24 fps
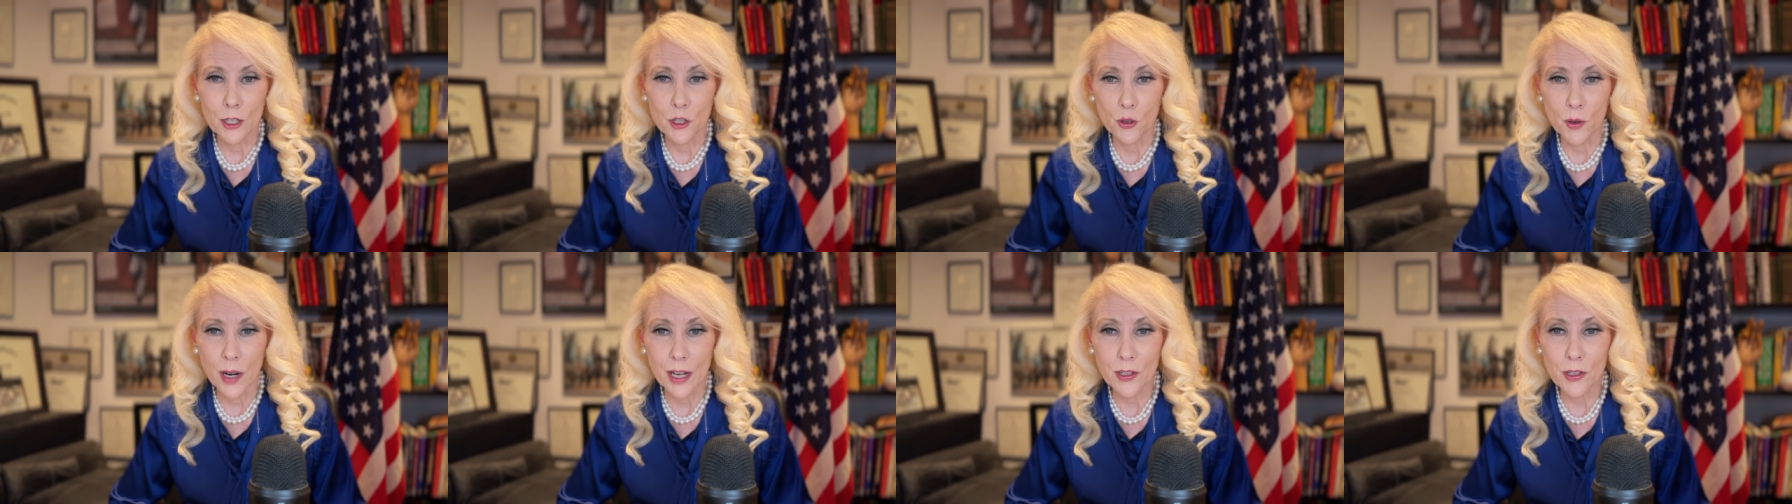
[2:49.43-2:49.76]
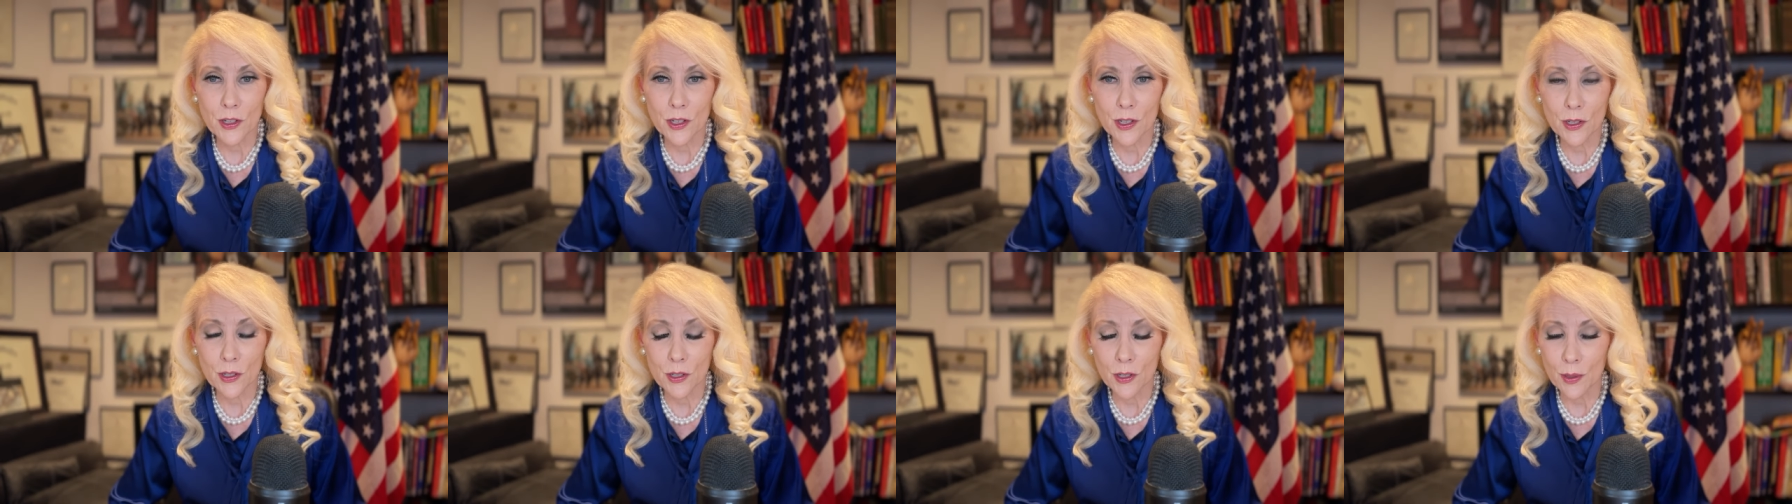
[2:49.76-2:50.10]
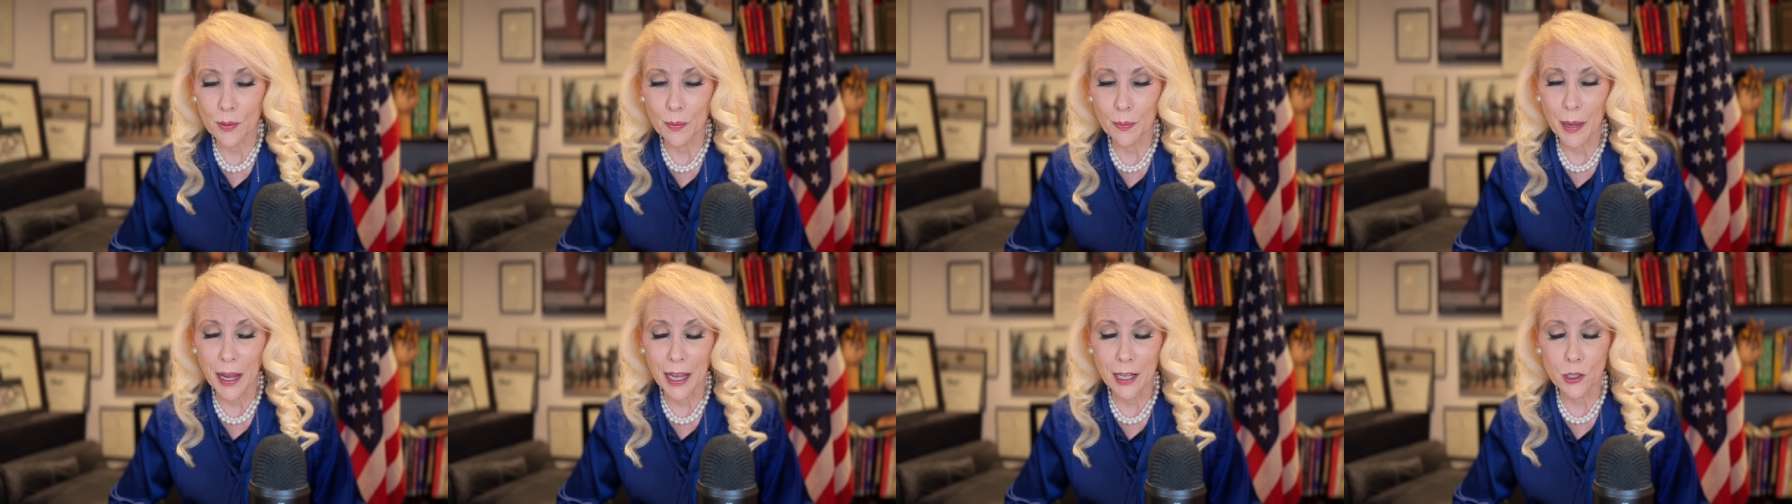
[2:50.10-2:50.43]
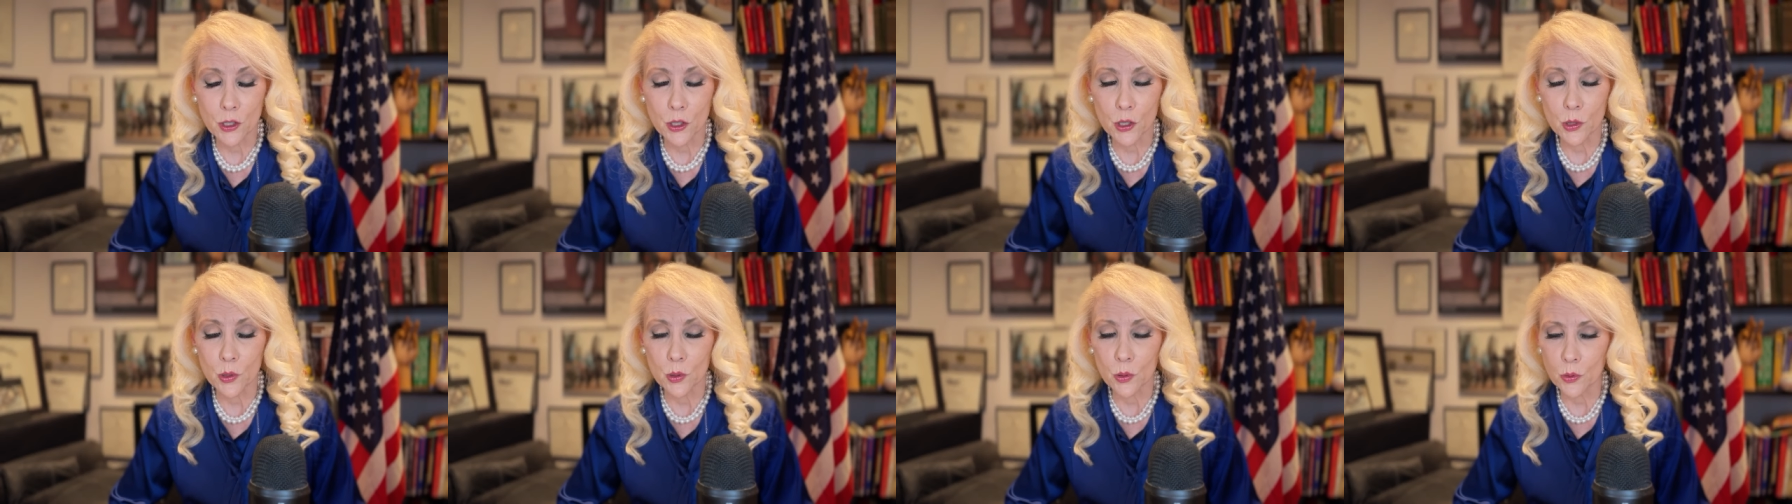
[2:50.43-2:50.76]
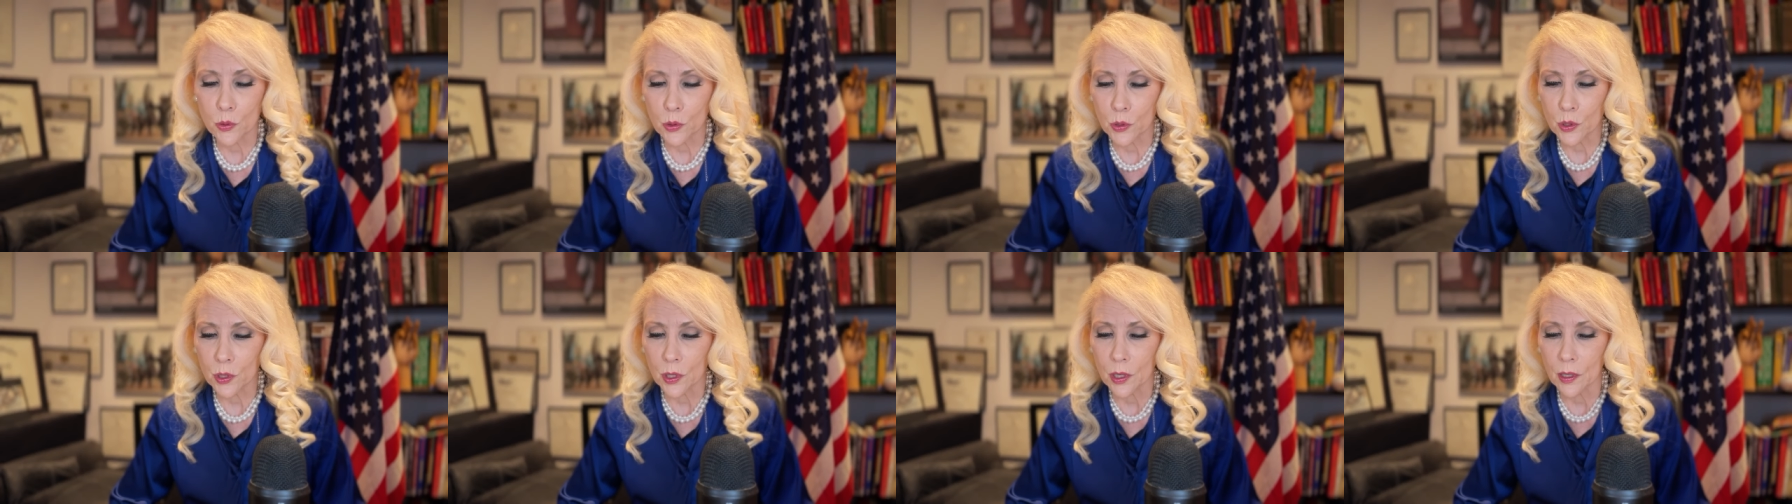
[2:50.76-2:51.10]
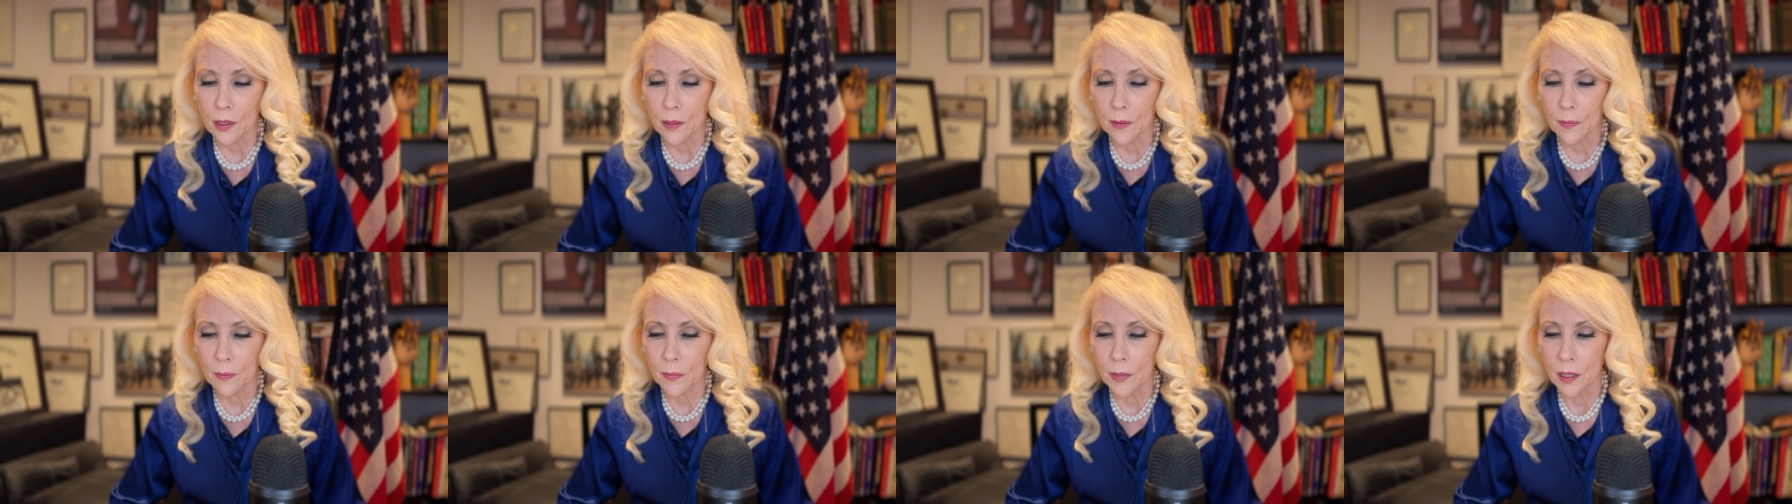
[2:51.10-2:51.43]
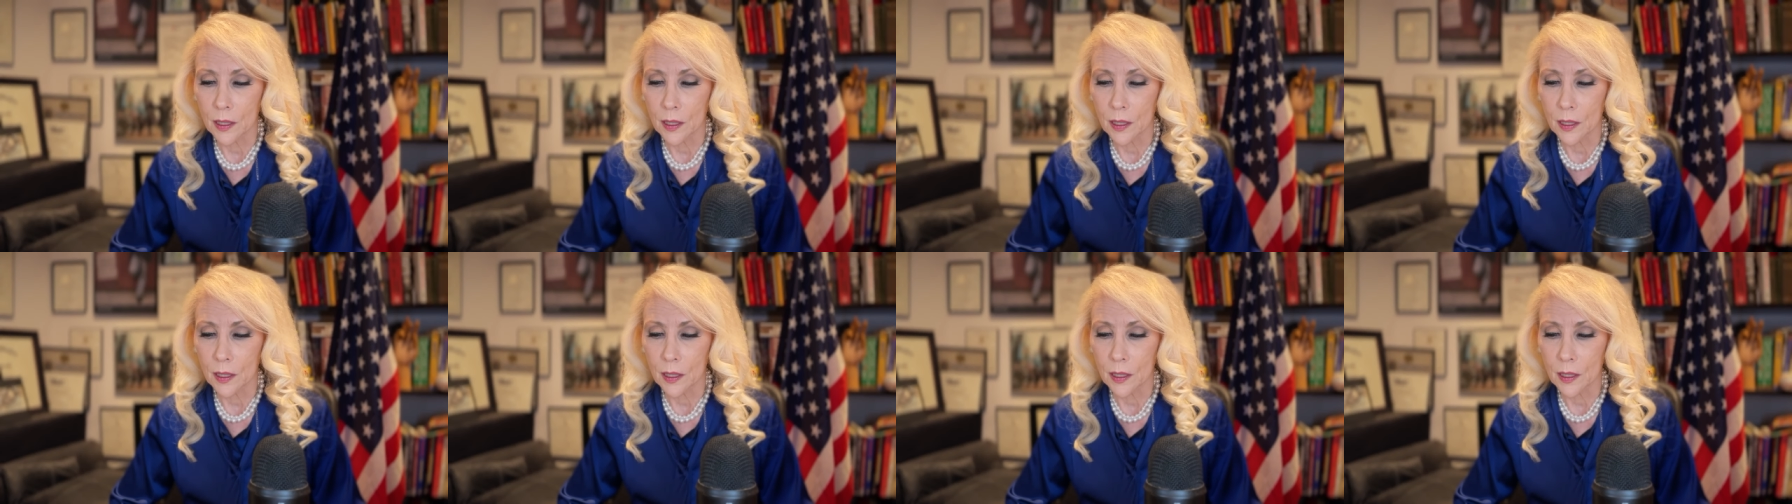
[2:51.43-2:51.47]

dresses and bad suits uh,